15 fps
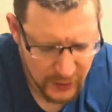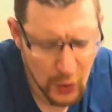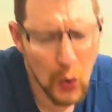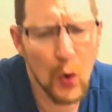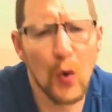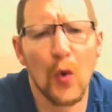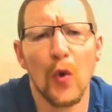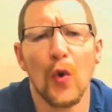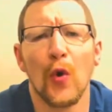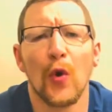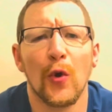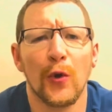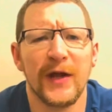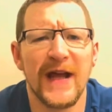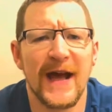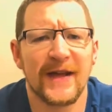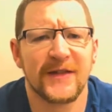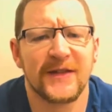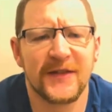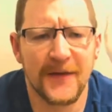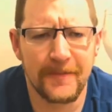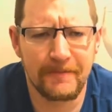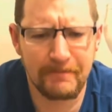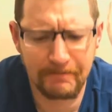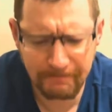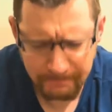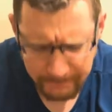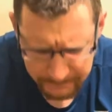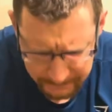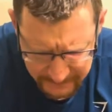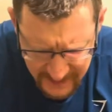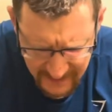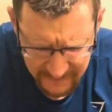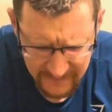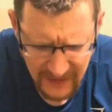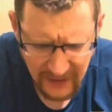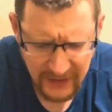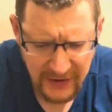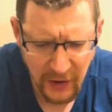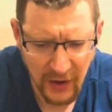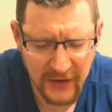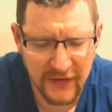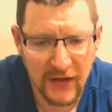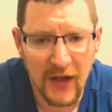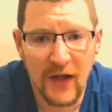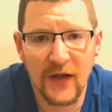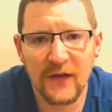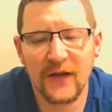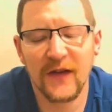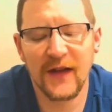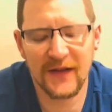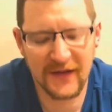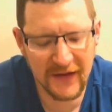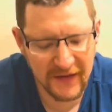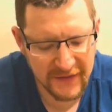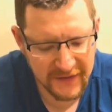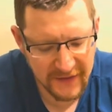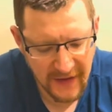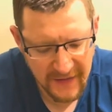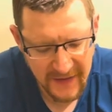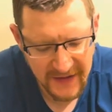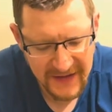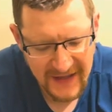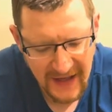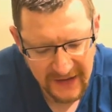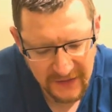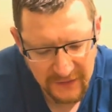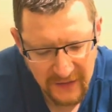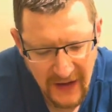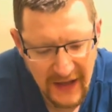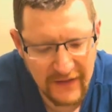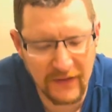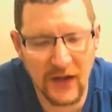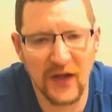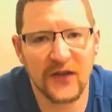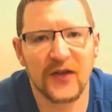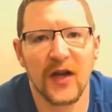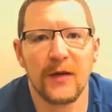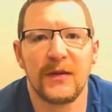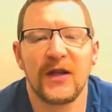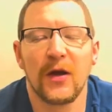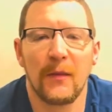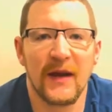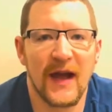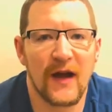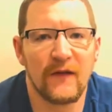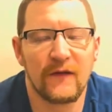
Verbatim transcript: Oh, yes. Very nice. So this is the next flavour that's going to be coming out